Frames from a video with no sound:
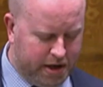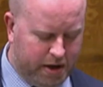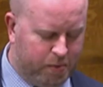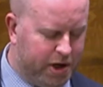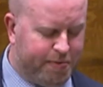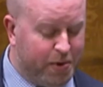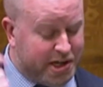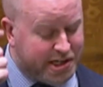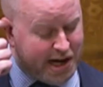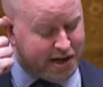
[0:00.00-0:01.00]
and which
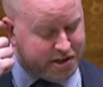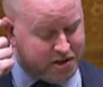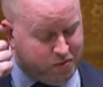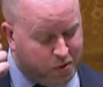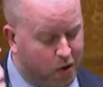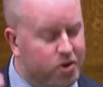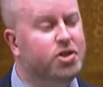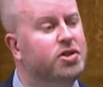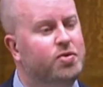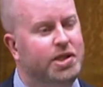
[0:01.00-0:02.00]
British actors have won
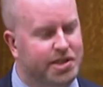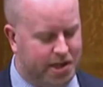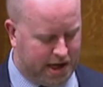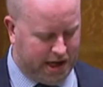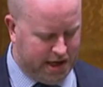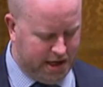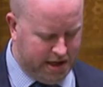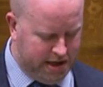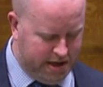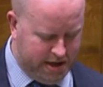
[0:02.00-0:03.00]
Oscars recently.
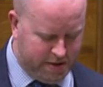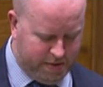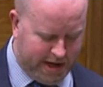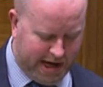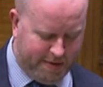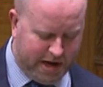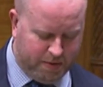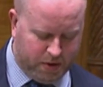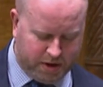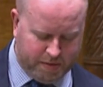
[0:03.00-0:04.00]
Quite how
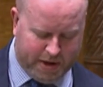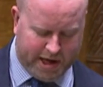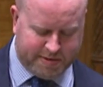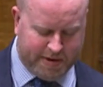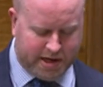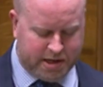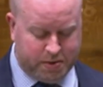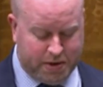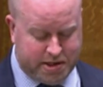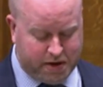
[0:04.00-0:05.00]
anyone could be expected
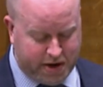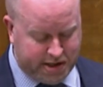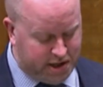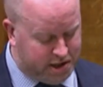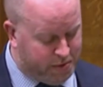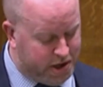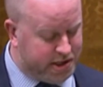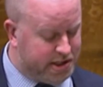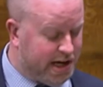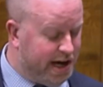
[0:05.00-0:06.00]
to integrate into
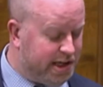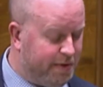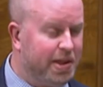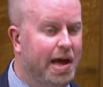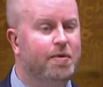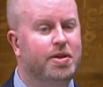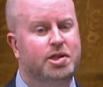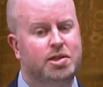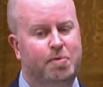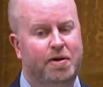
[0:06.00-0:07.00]
British society without
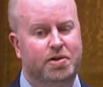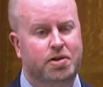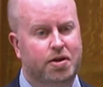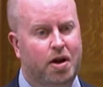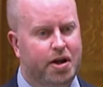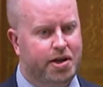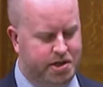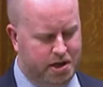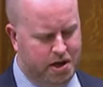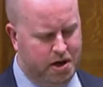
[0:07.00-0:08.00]
this pivotal
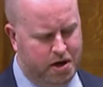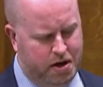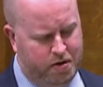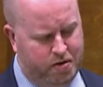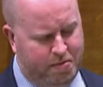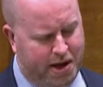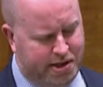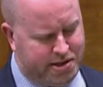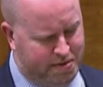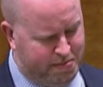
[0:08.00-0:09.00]
knowledge
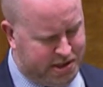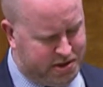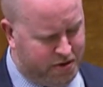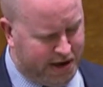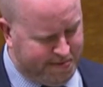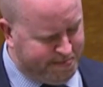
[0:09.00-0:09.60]
remains a mystery.